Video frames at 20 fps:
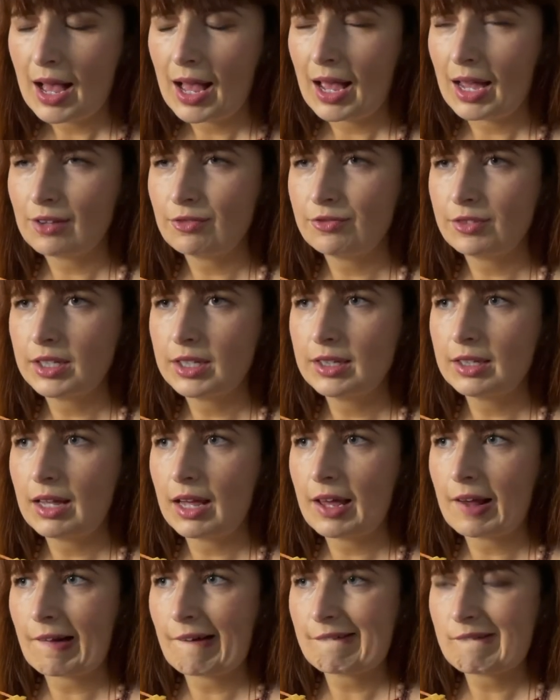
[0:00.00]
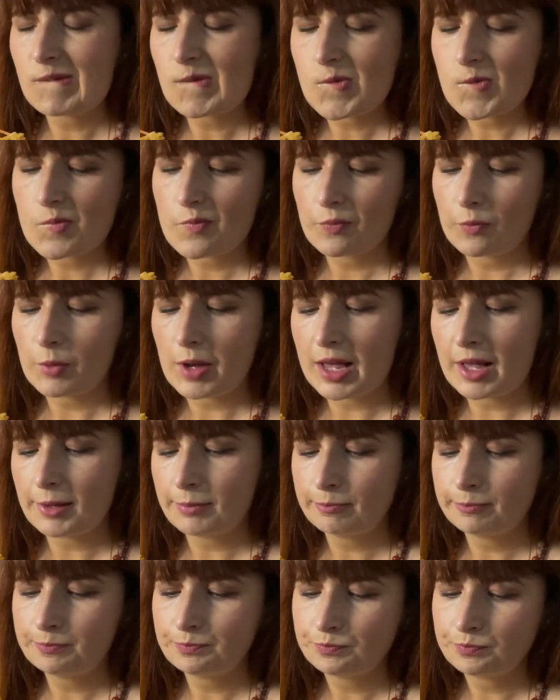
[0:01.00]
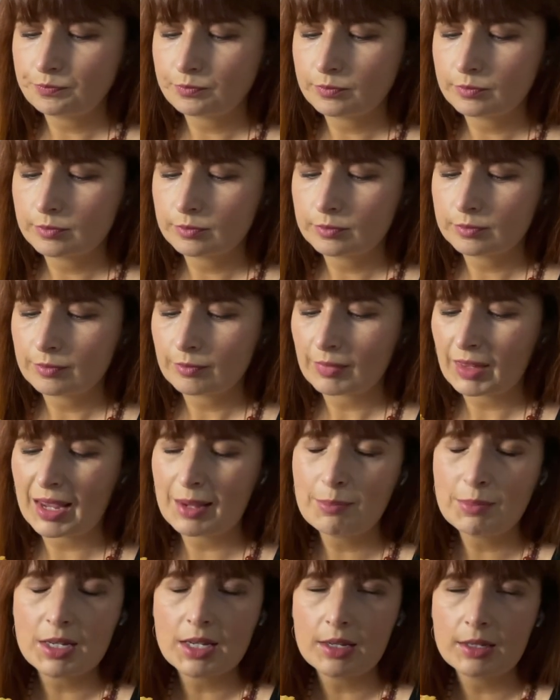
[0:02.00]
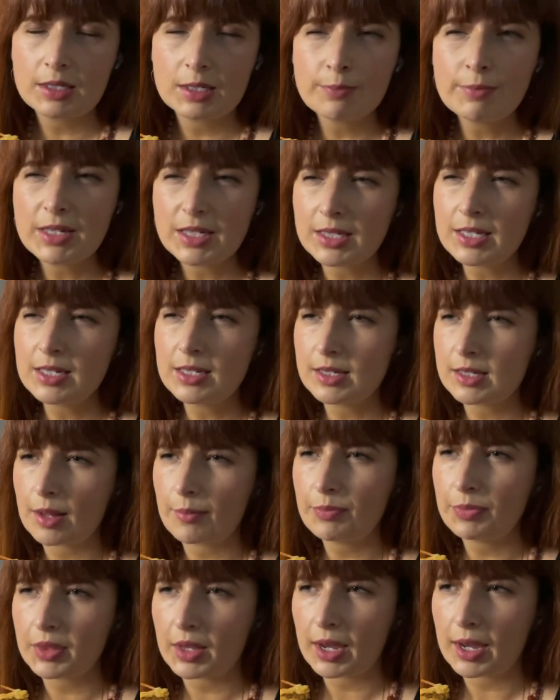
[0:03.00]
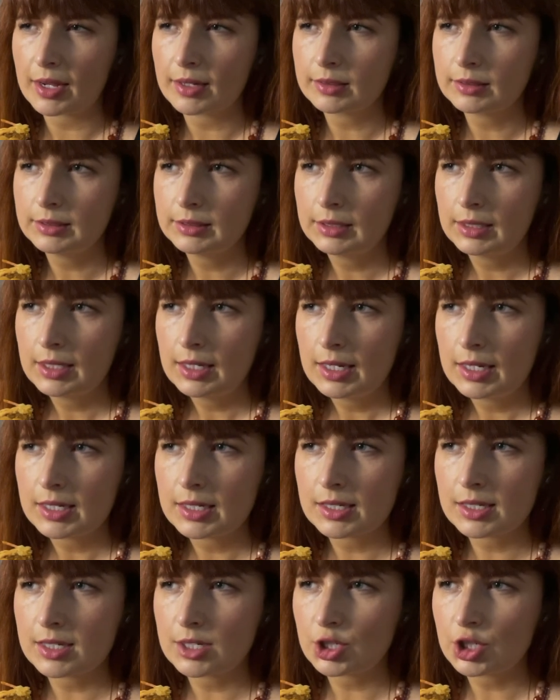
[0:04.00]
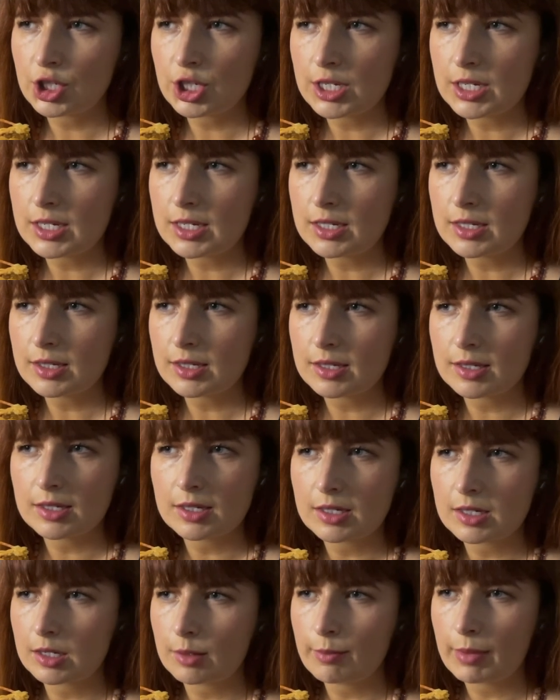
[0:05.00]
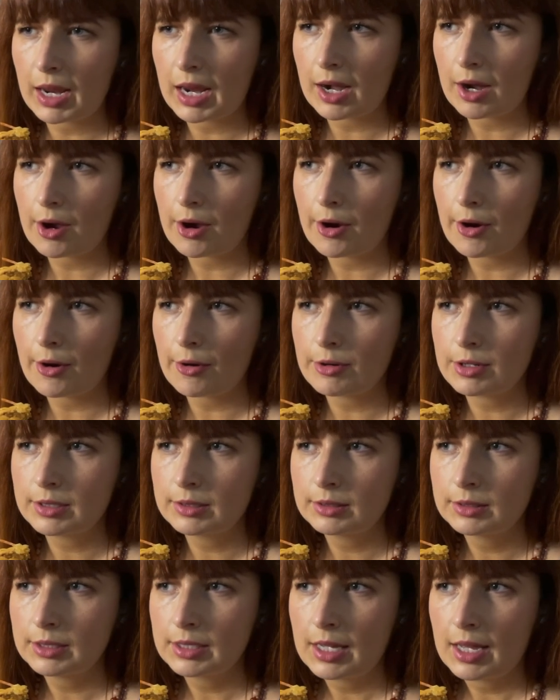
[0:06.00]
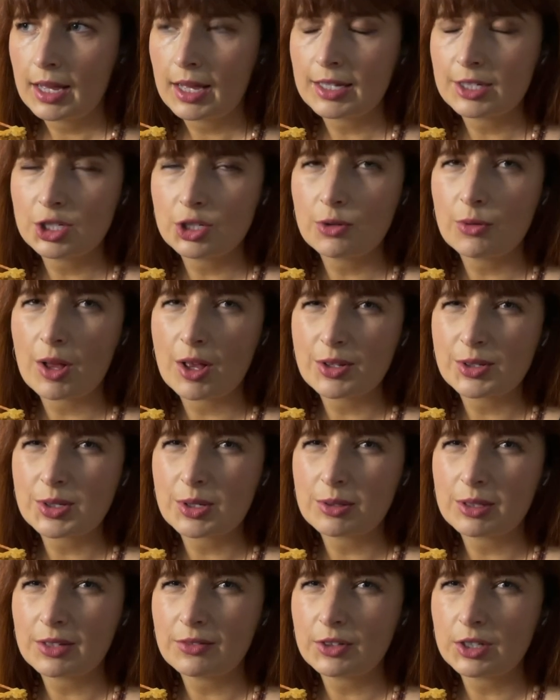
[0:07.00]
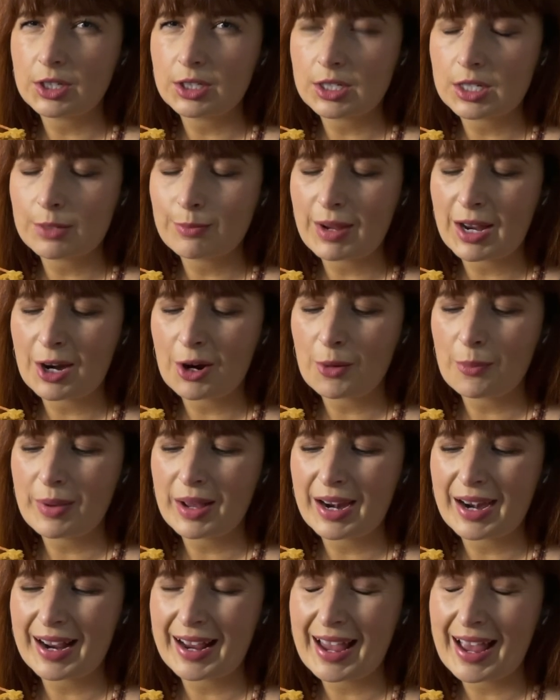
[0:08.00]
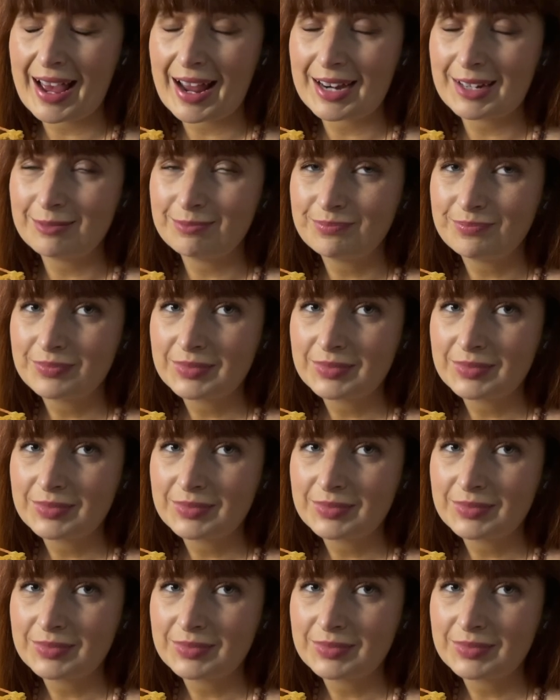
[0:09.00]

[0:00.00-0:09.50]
I feel like, well, it's missing something. Is it cheese? Is it tomato? I do also love a good tomato, but again,